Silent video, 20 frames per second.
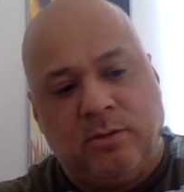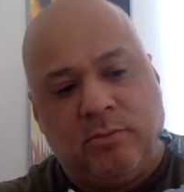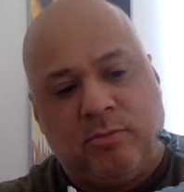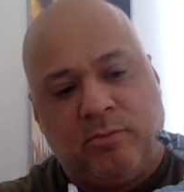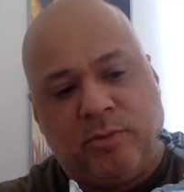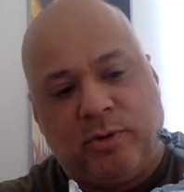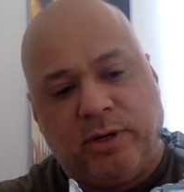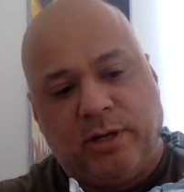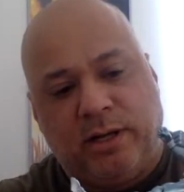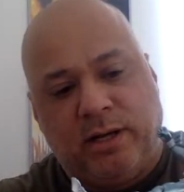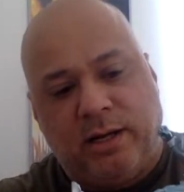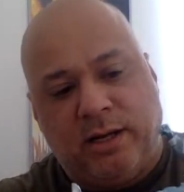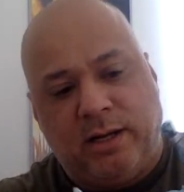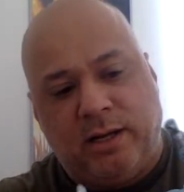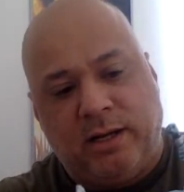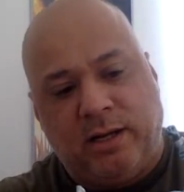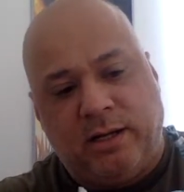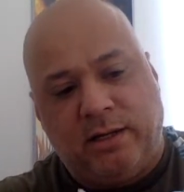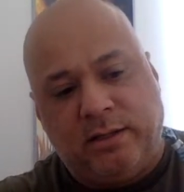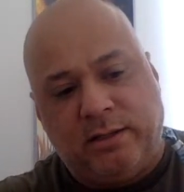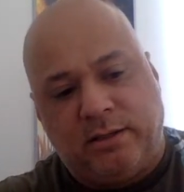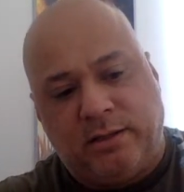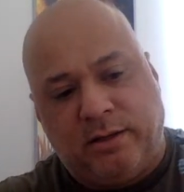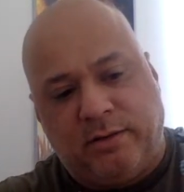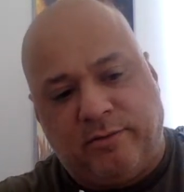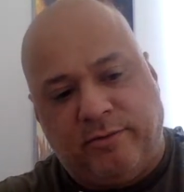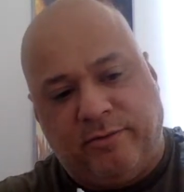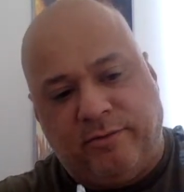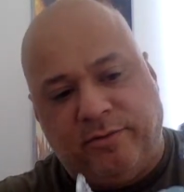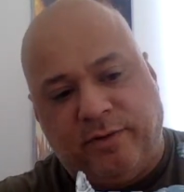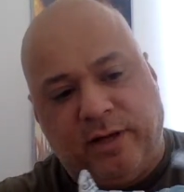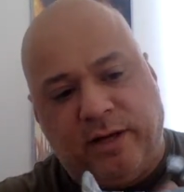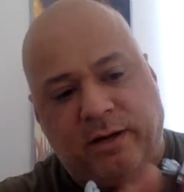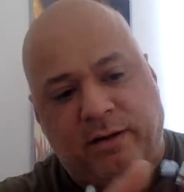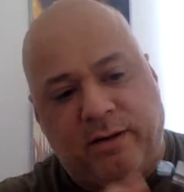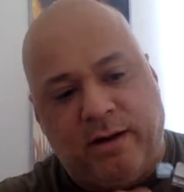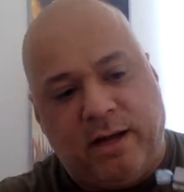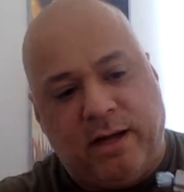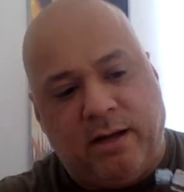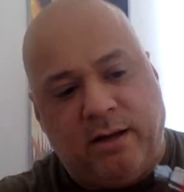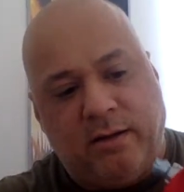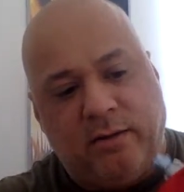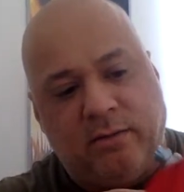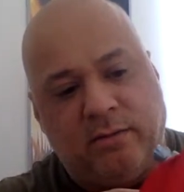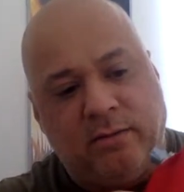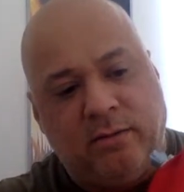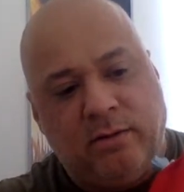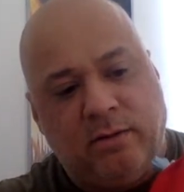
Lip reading: pretty high. It's going to flare out.